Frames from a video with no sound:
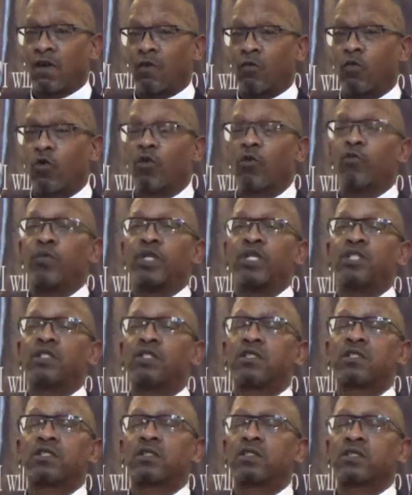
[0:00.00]
will be
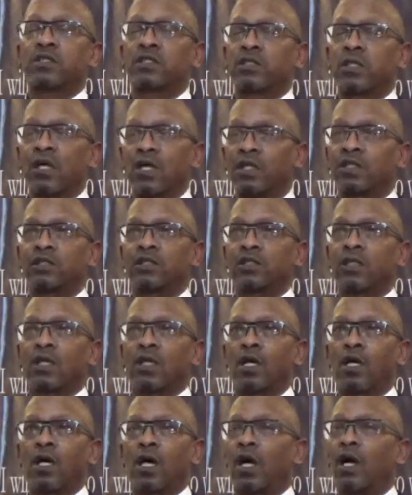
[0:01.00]
such
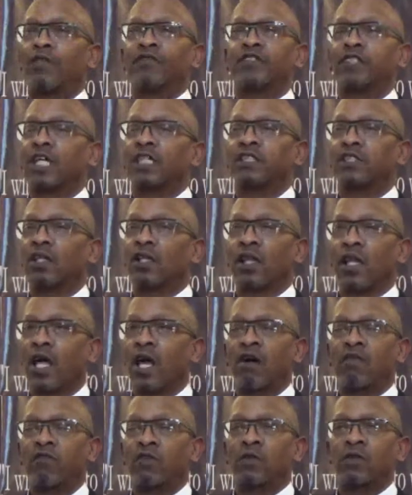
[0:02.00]
a
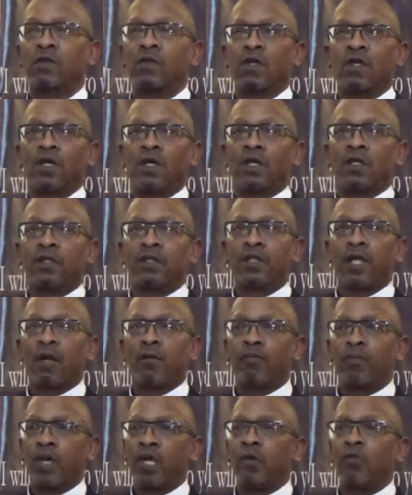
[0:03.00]
level
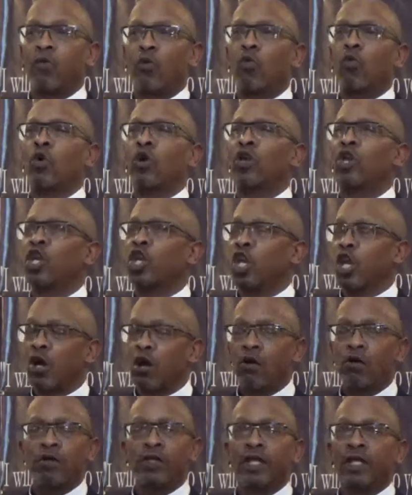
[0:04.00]
that people will
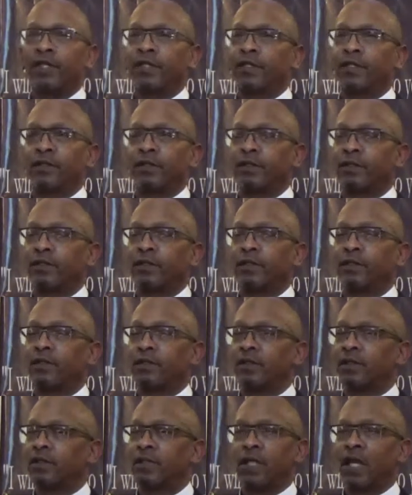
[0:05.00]
know
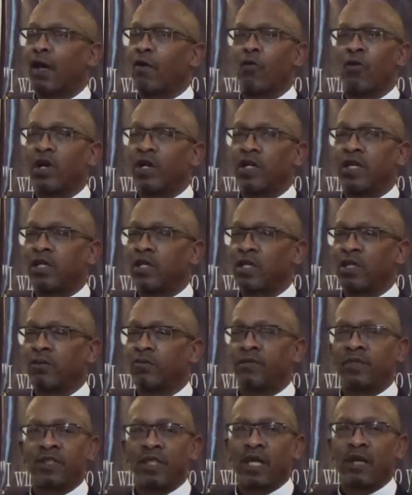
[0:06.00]
that wasn't
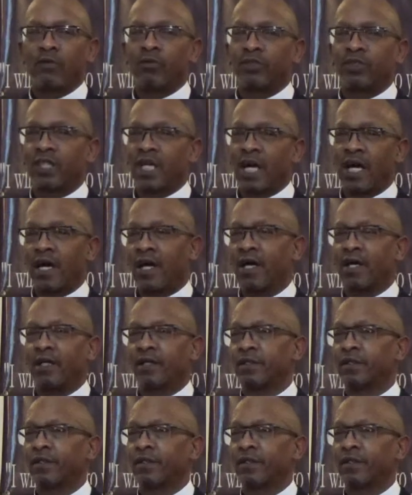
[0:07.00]
him, that was God.